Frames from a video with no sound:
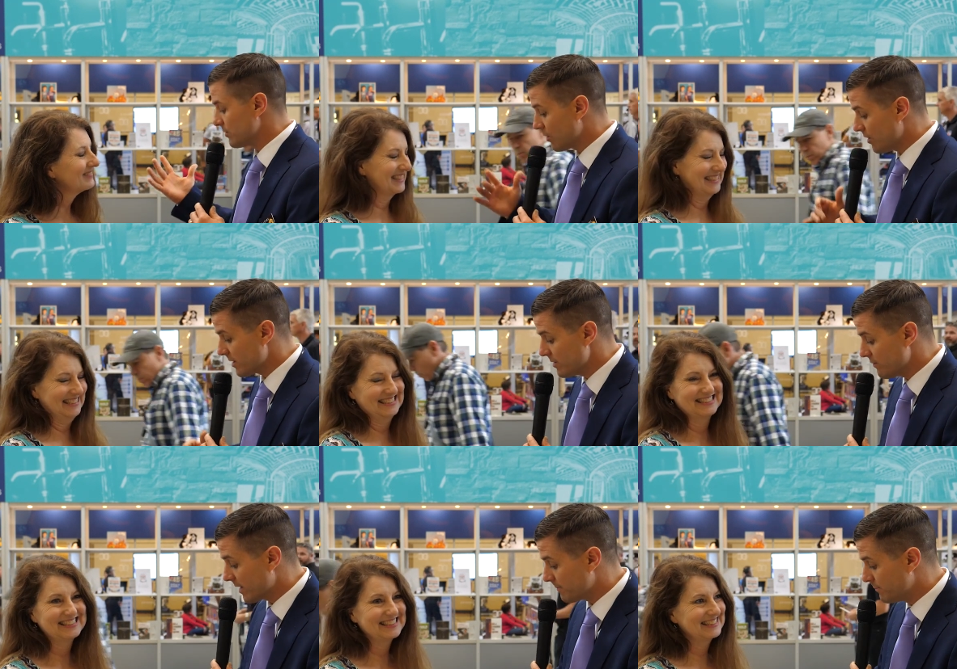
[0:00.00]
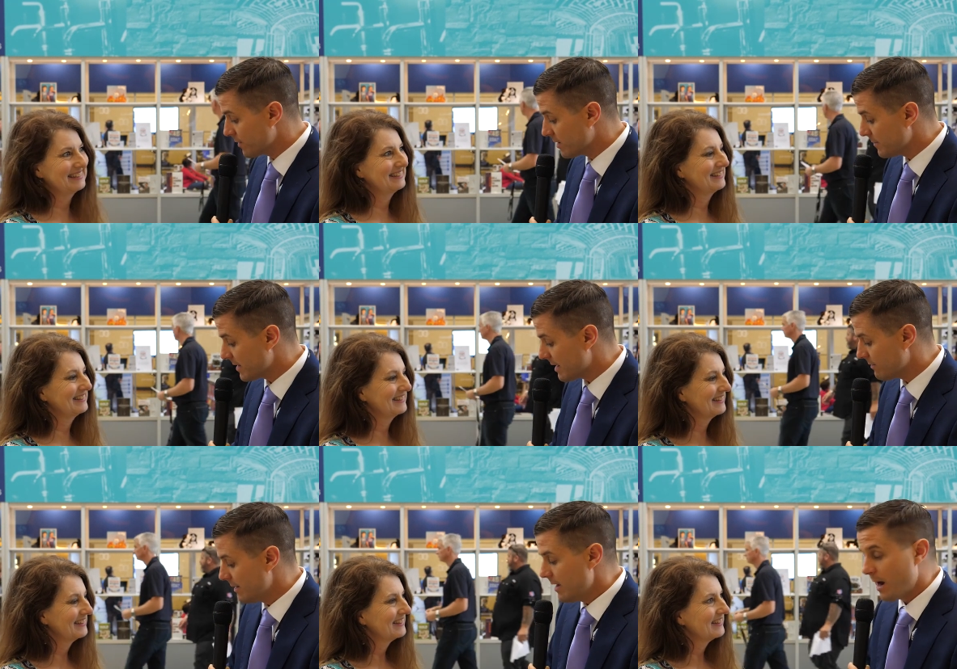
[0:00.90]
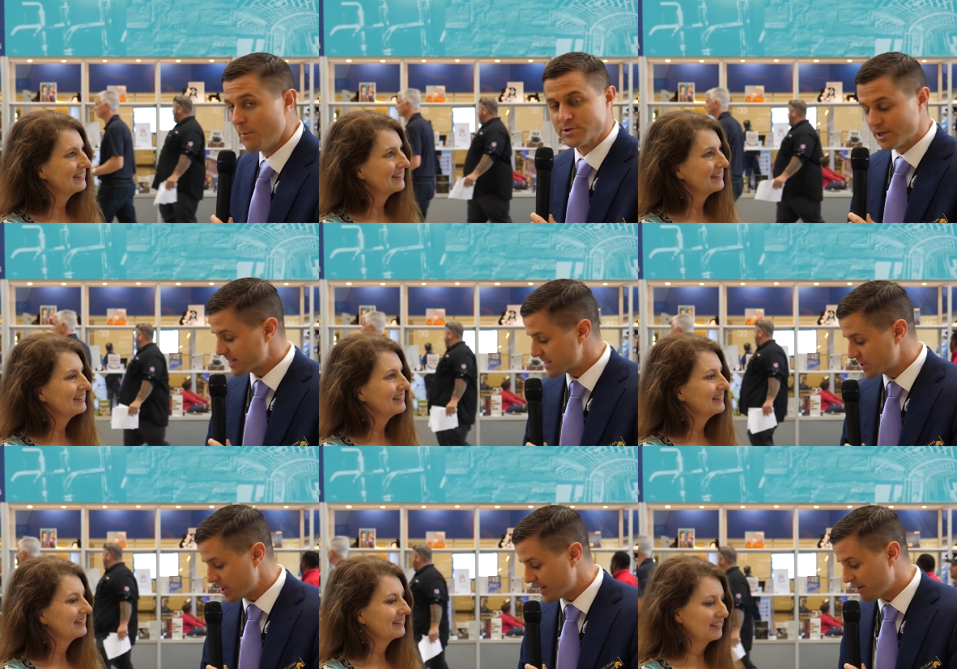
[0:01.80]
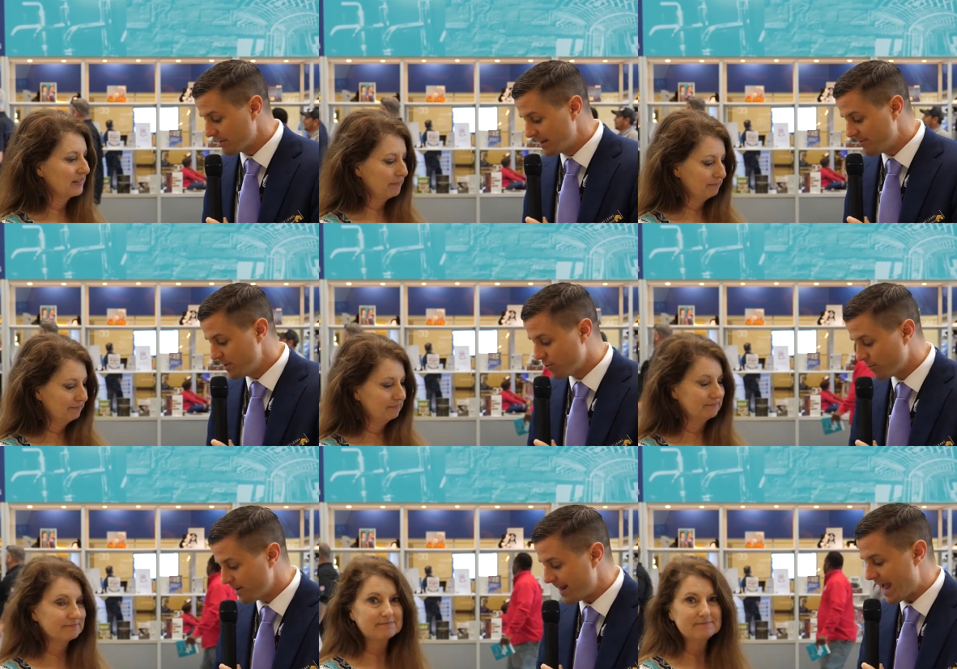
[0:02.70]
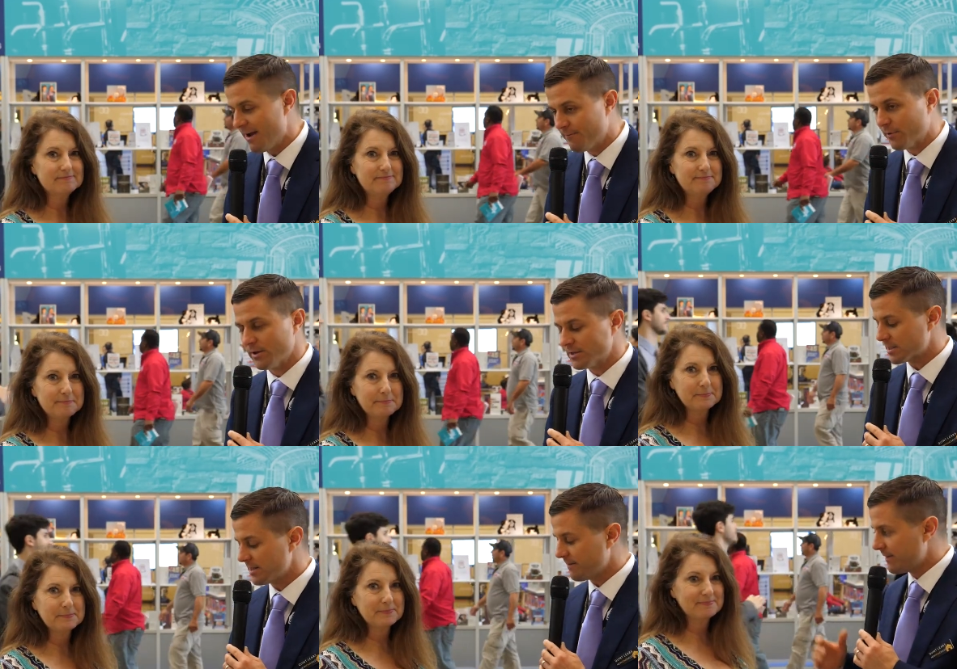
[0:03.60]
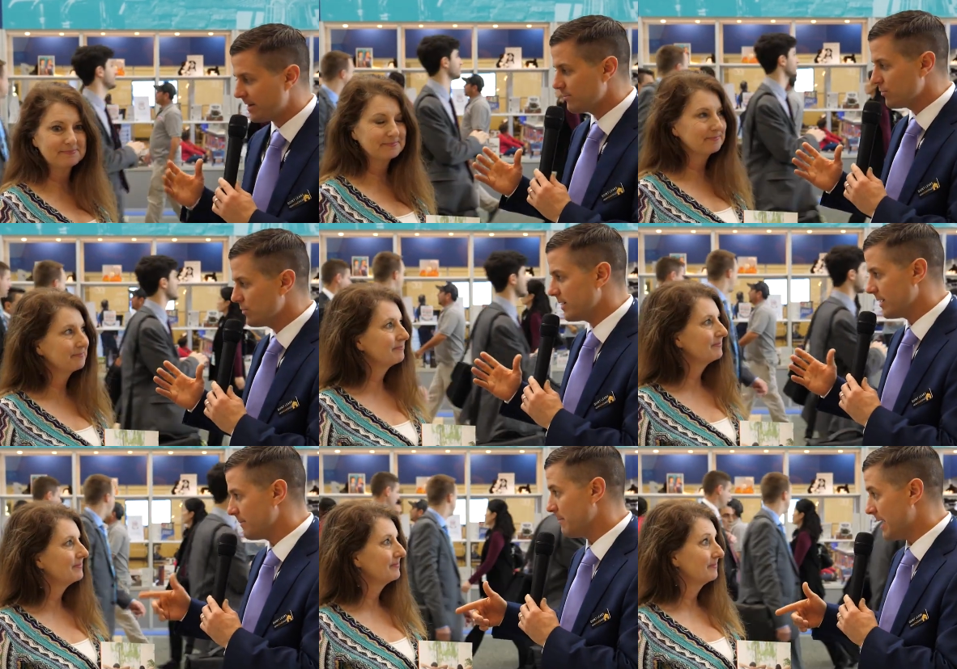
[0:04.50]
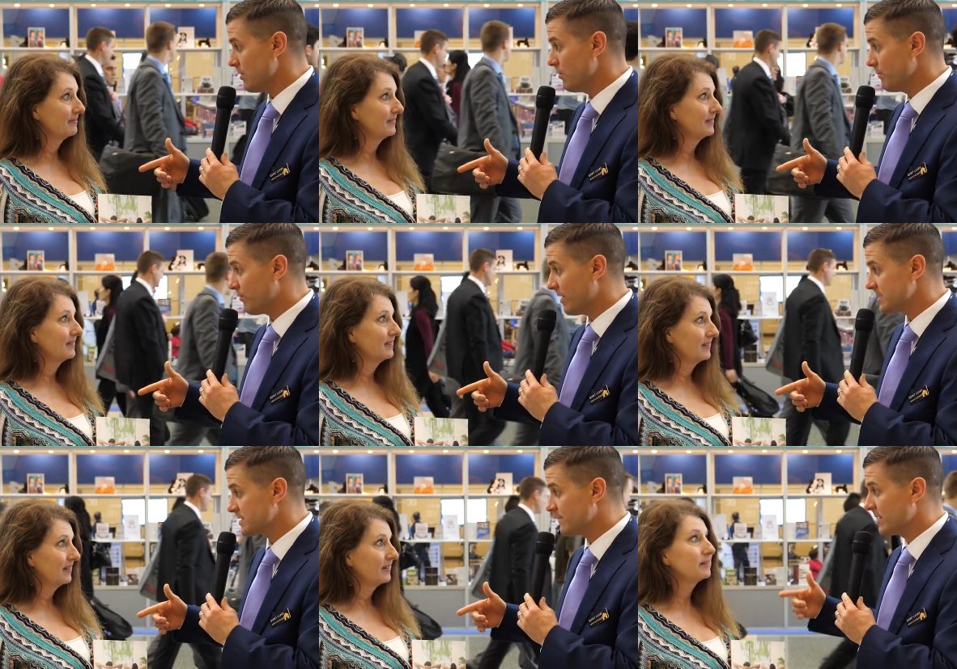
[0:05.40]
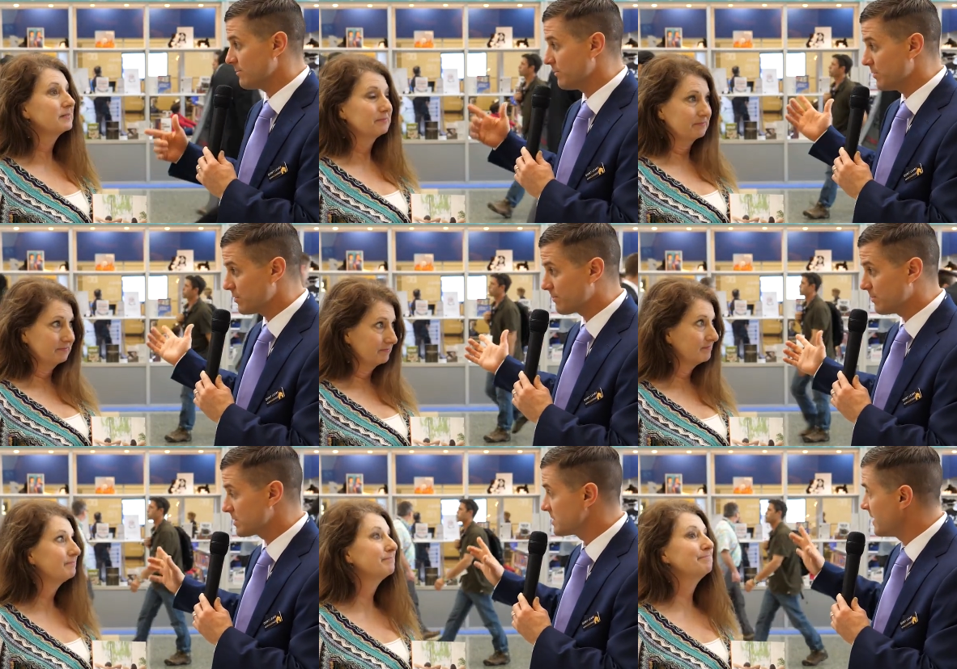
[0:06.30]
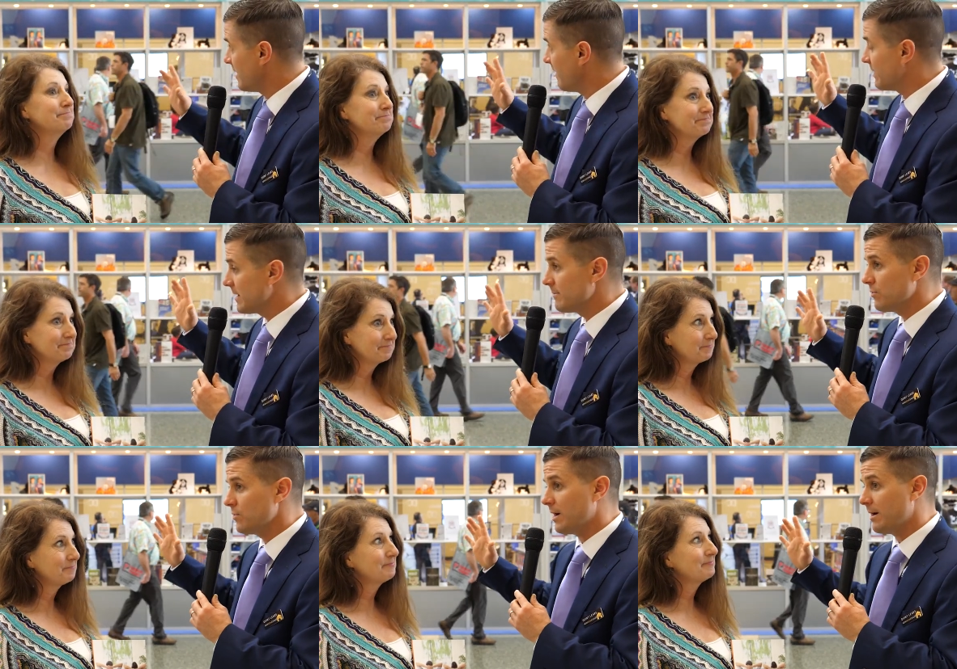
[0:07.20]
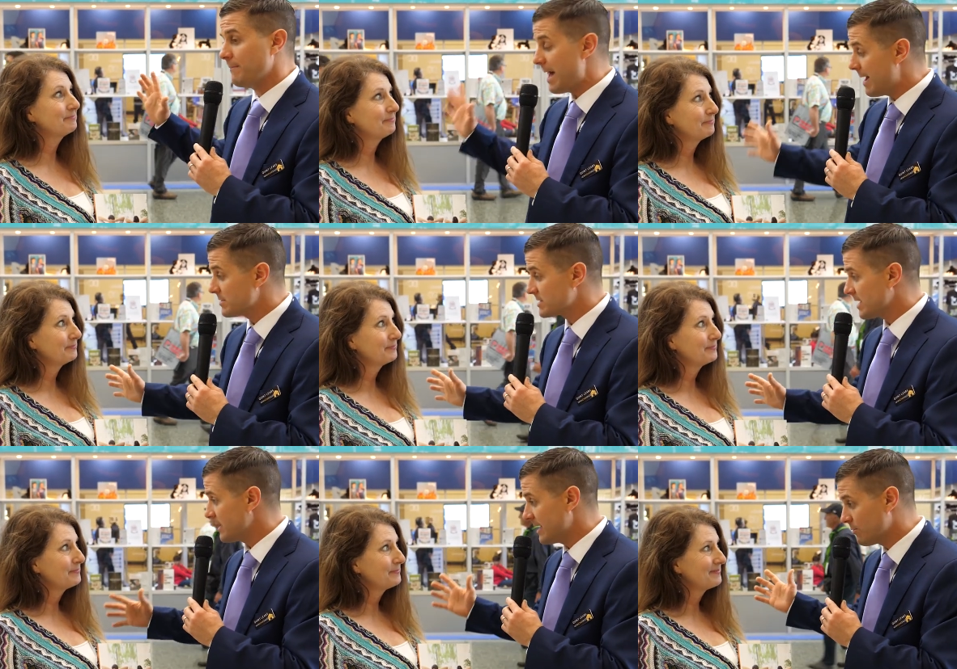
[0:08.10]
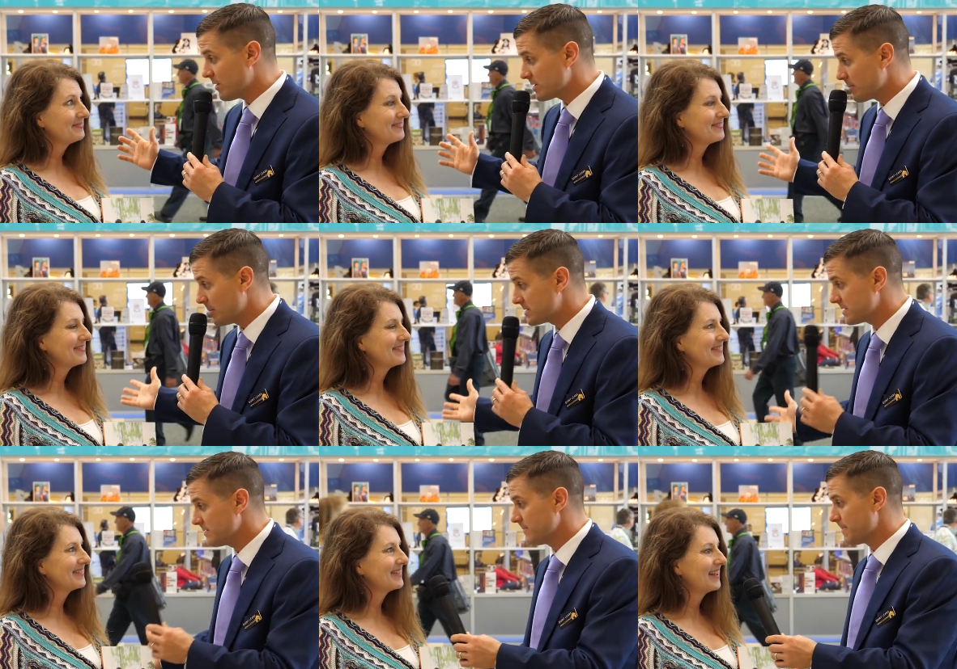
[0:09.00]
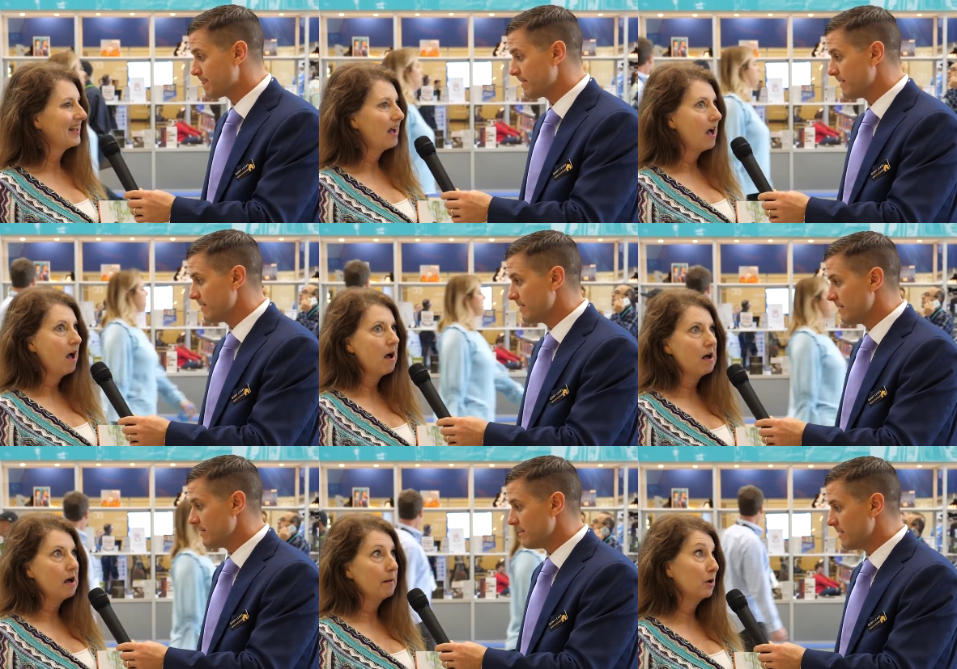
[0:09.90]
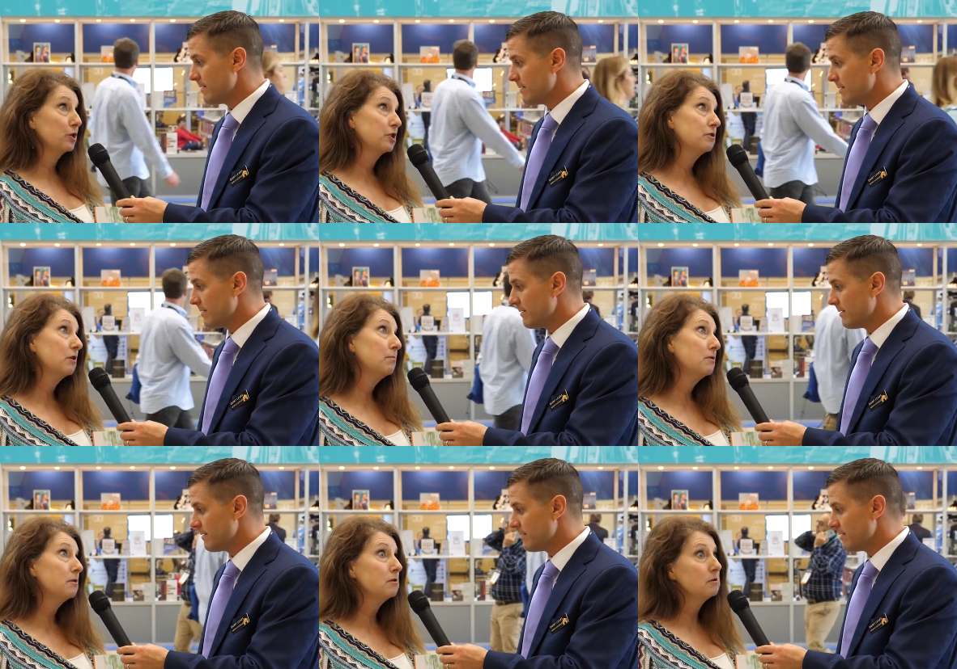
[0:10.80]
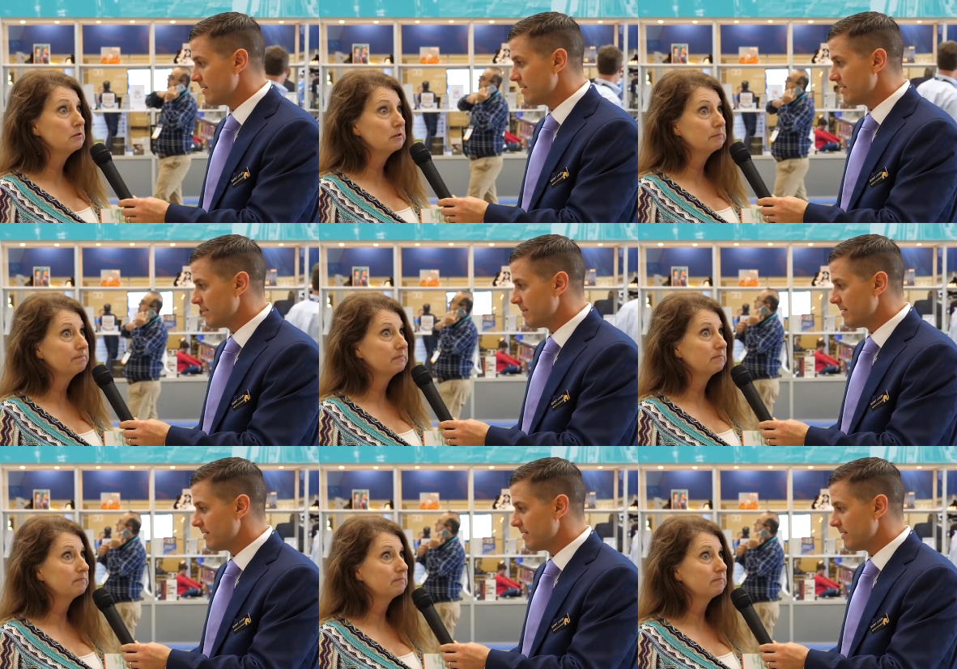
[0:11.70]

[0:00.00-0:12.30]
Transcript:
Speaker 1: you're talking, you've got a book coming out. I want you guys to check out Living Green effortlessly available at My Home Press, available Builder Books, available um, Amazon, anywhere else am I missing? Uh, Barnes and Noble.